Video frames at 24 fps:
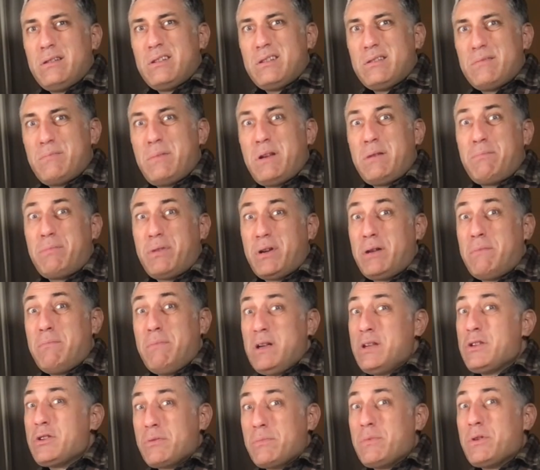Been pretty
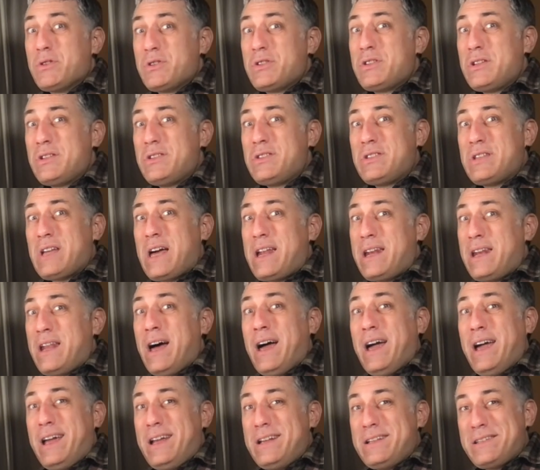miserable since that
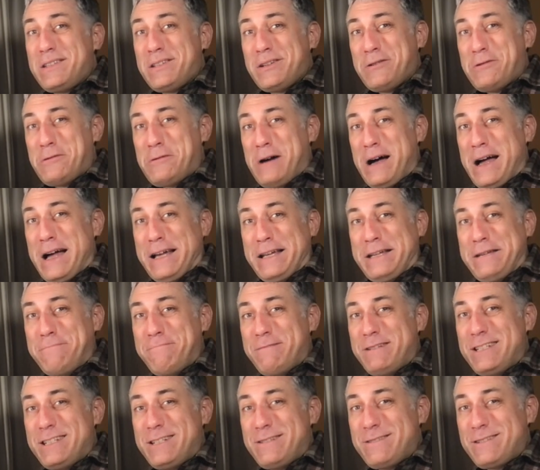night, so uh, you
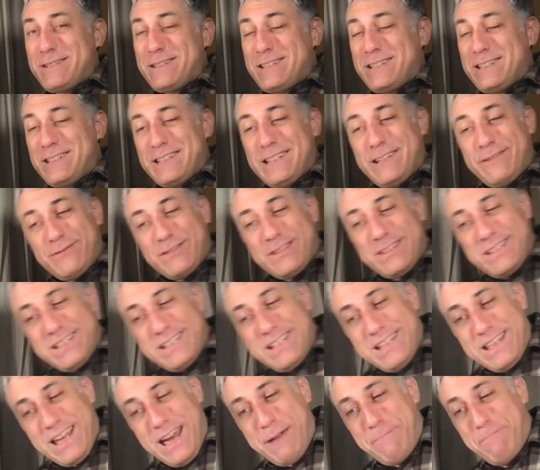may not ever see
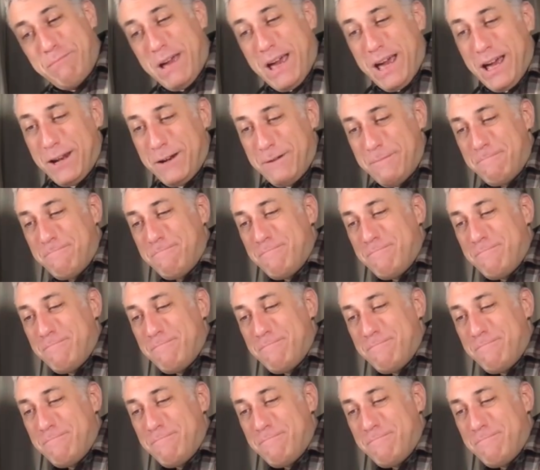that pen